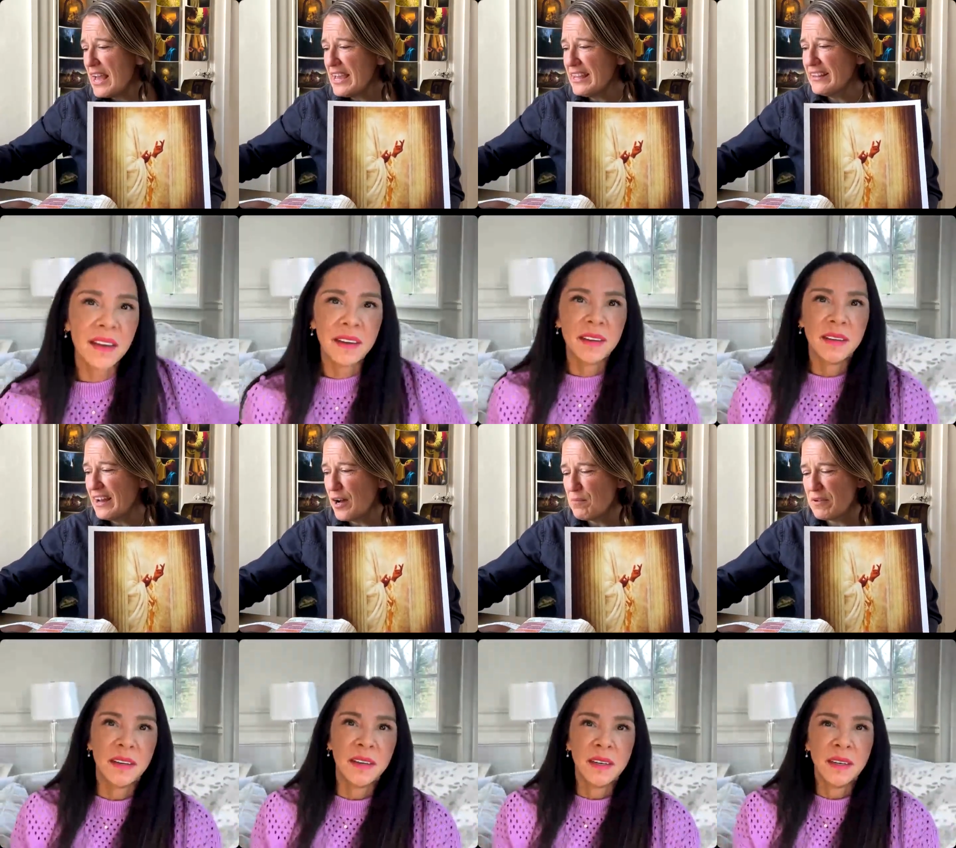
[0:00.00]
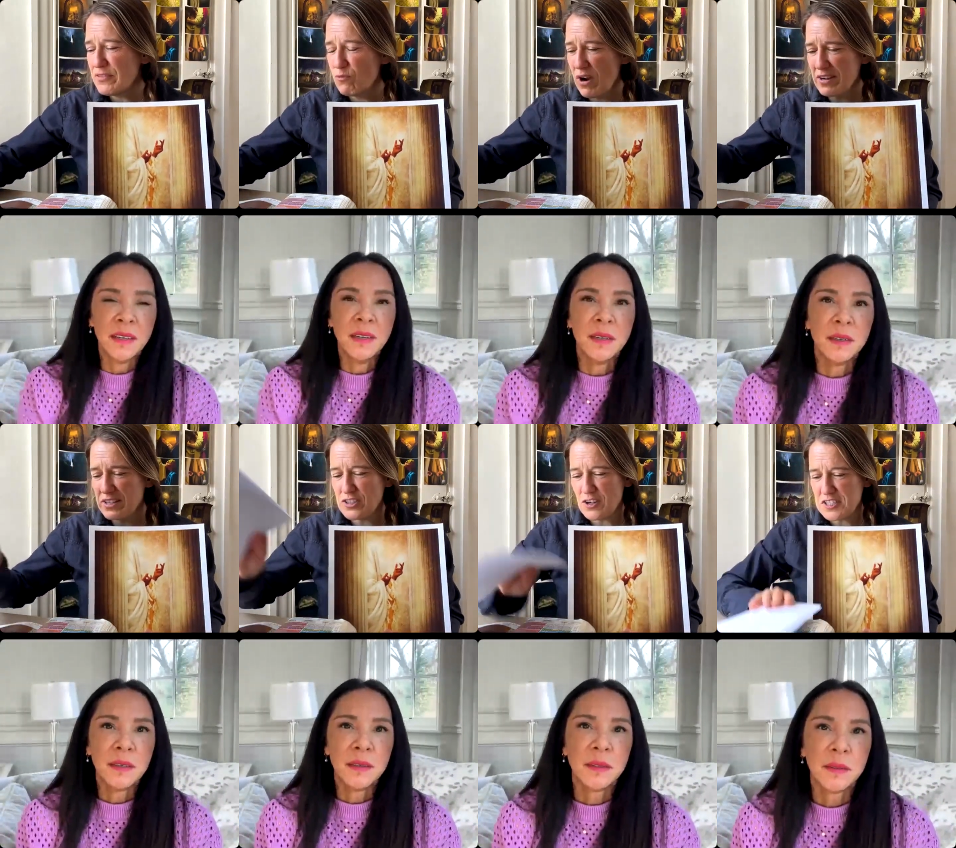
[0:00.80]
Speaker 1: in um one of
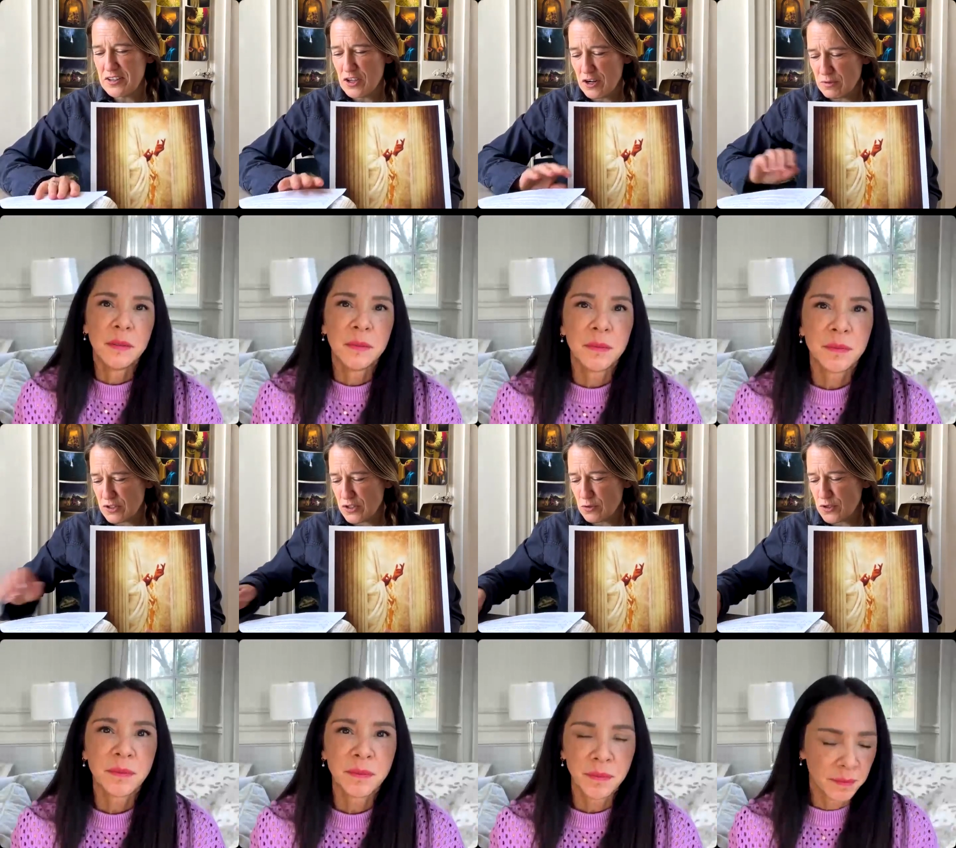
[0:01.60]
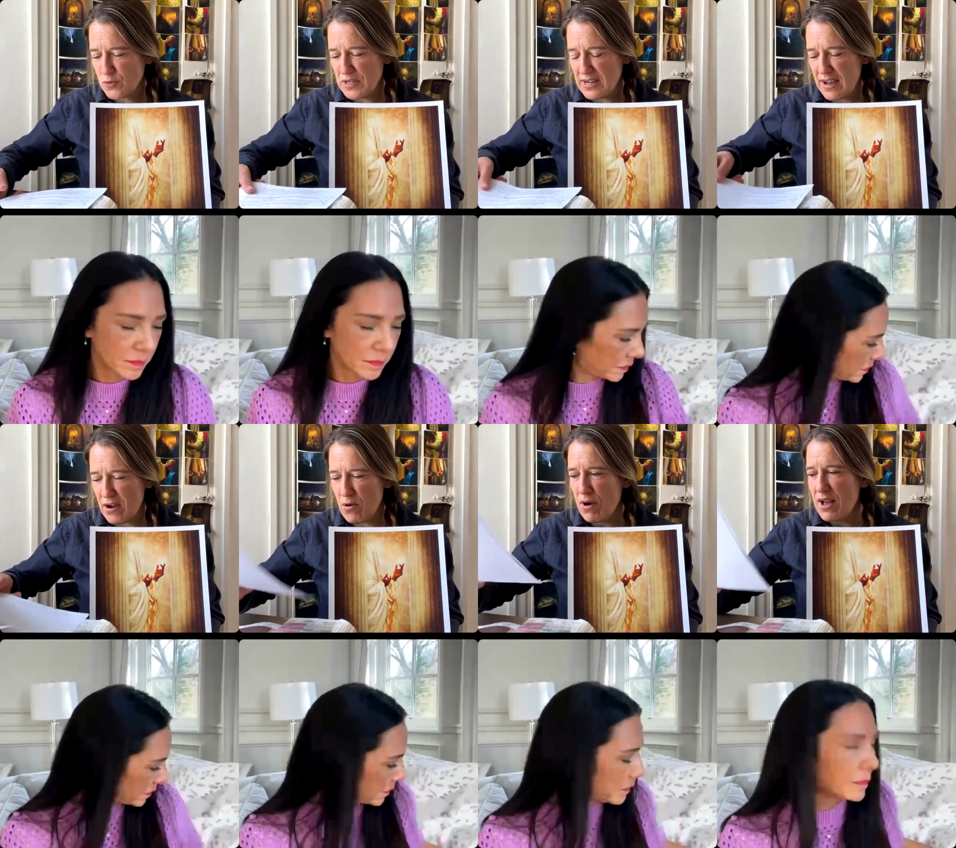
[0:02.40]
the talks I thought it was so sweet
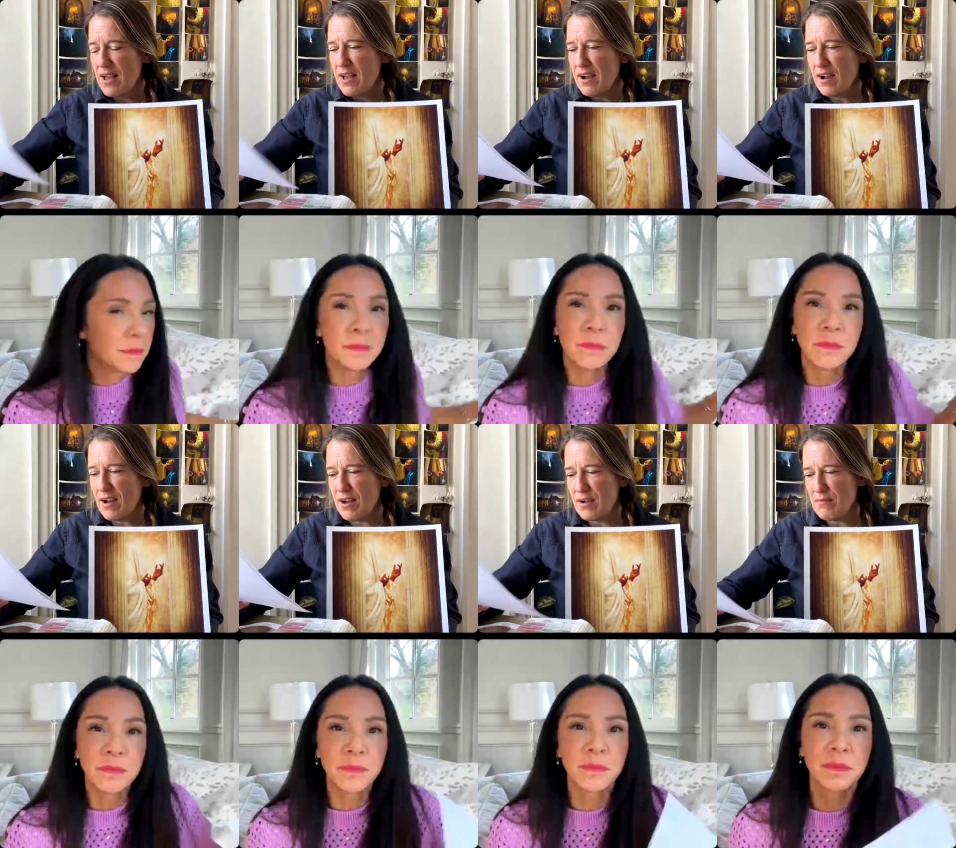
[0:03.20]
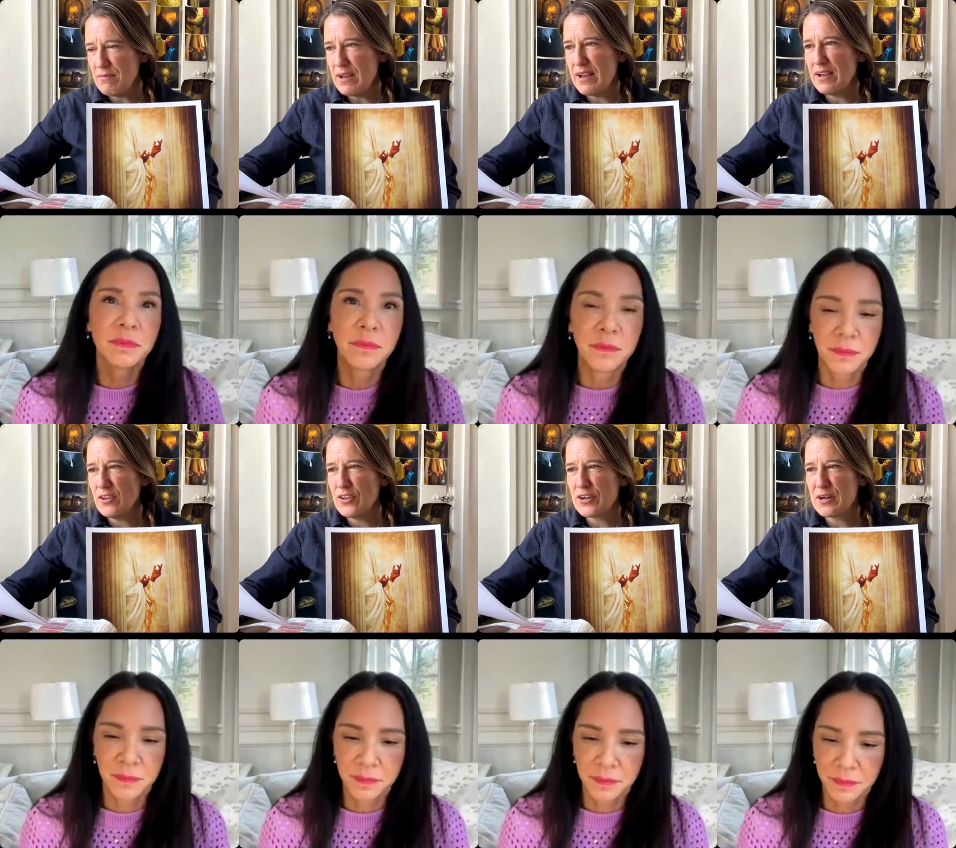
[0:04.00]
how um,
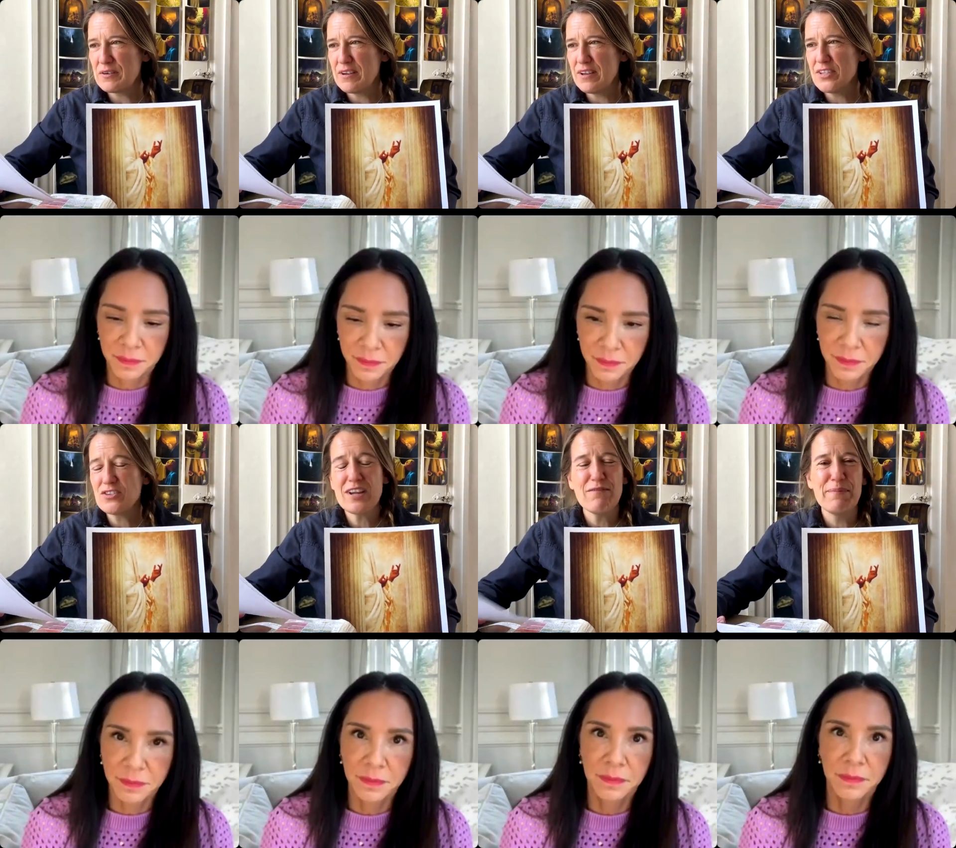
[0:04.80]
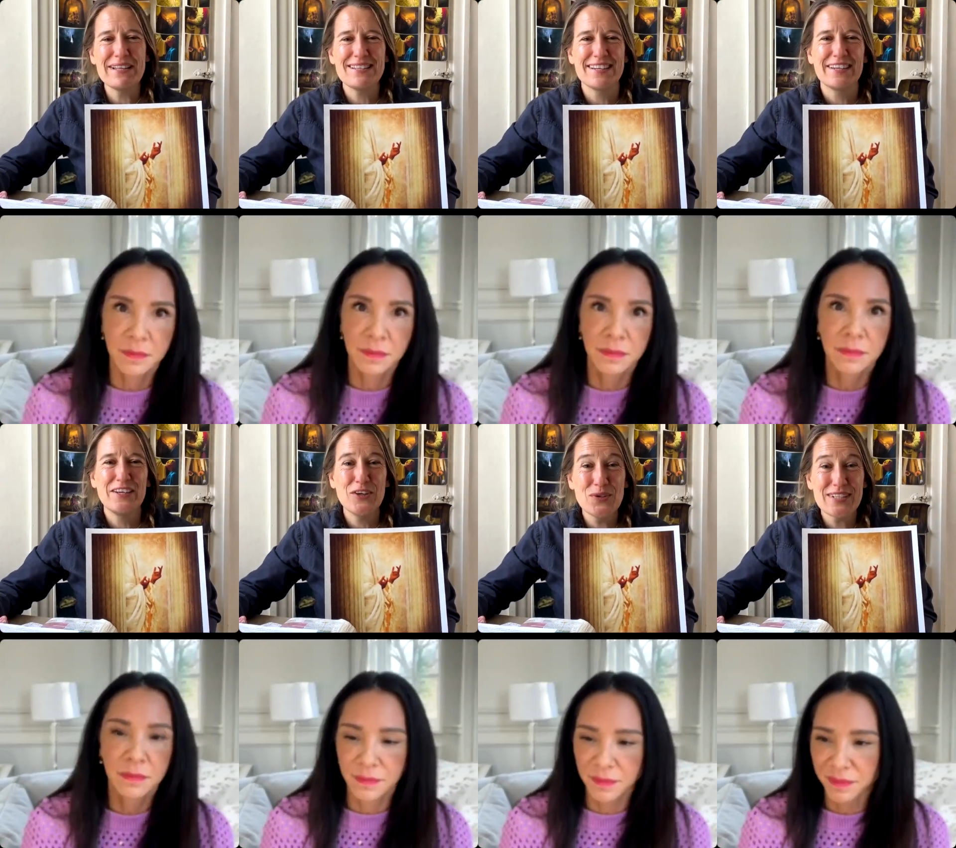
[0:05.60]
Elder Ezra Taft Benson.
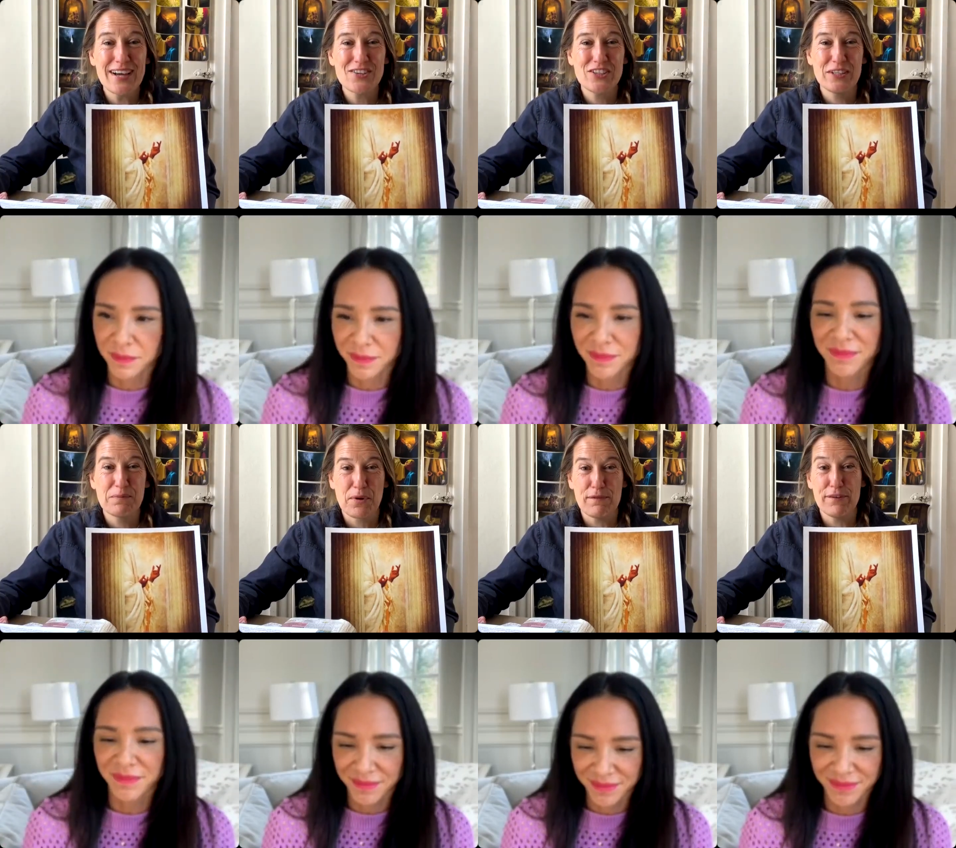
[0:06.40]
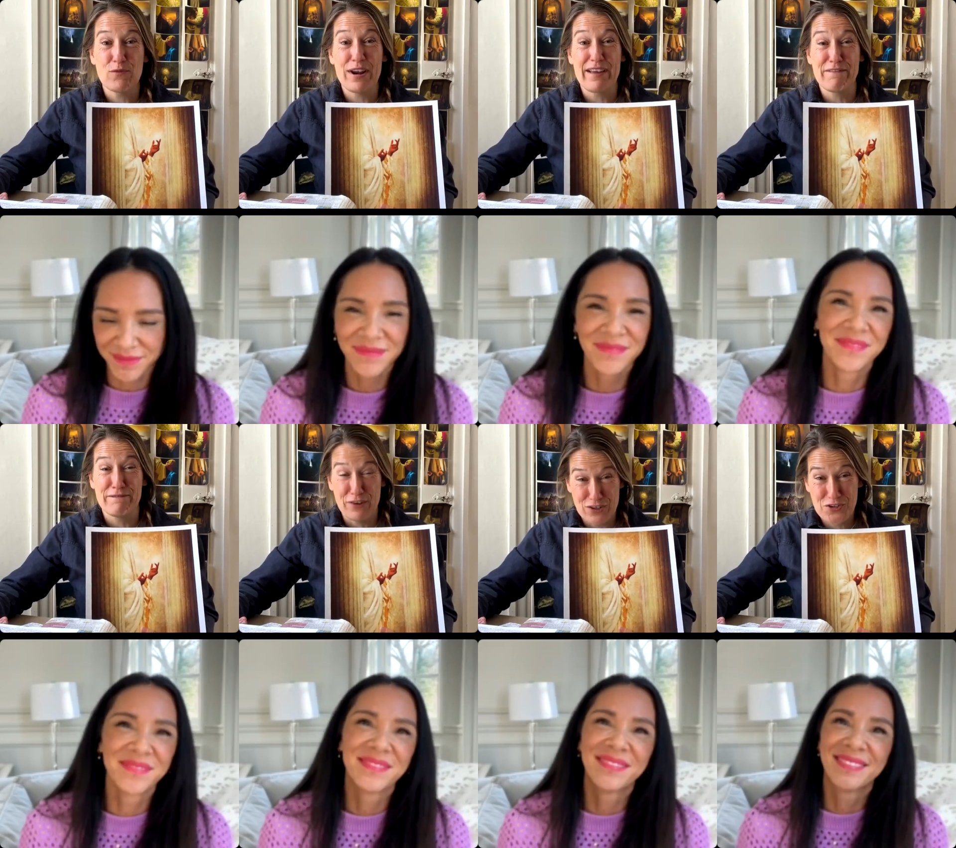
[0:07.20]
He was actually the prophet when I
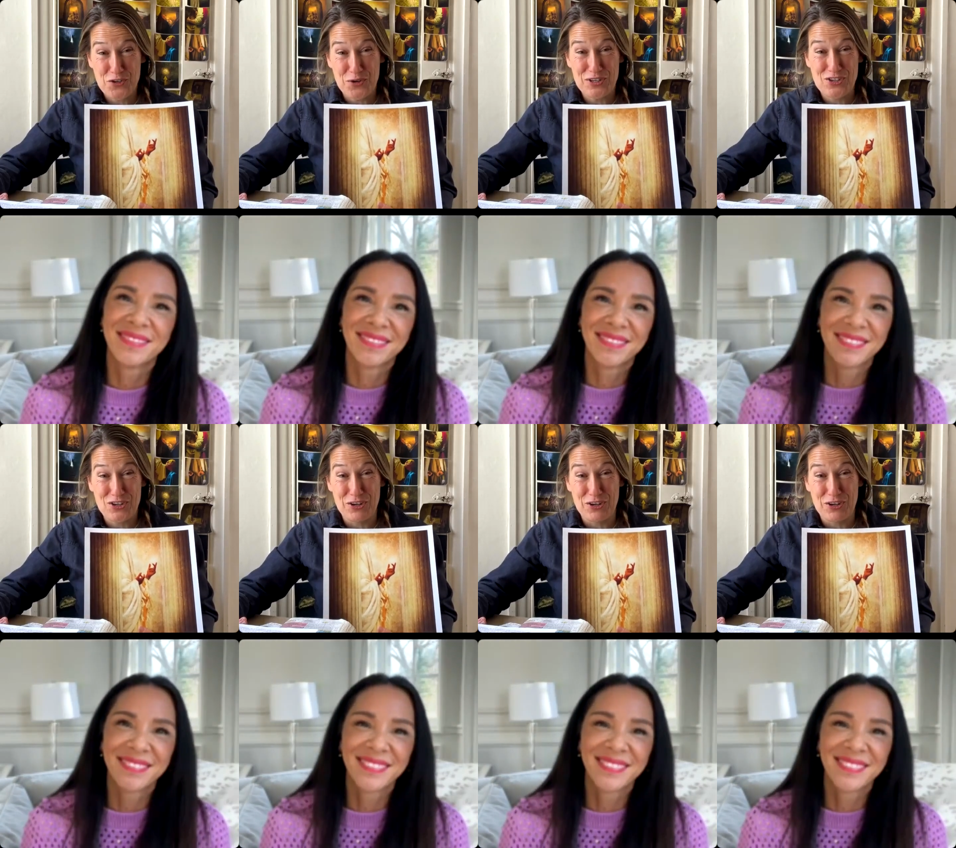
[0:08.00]
first joined the church.